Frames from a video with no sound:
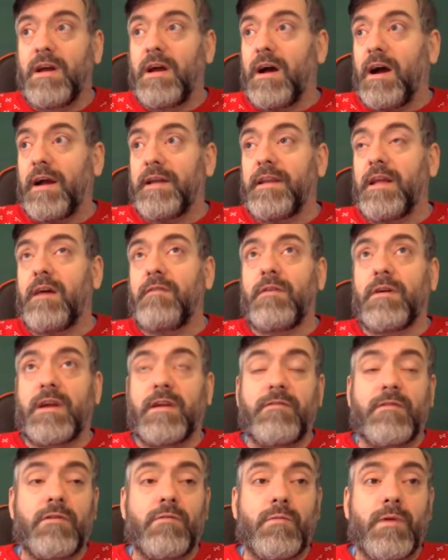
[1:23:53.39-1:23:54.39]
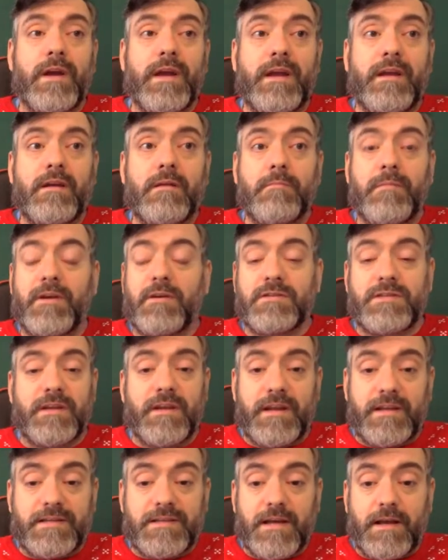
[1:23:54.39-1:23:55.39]
I never give it away because it
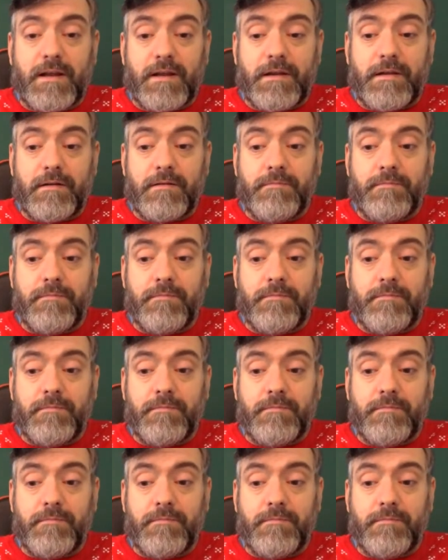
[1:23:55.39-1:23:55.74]
ain't selling.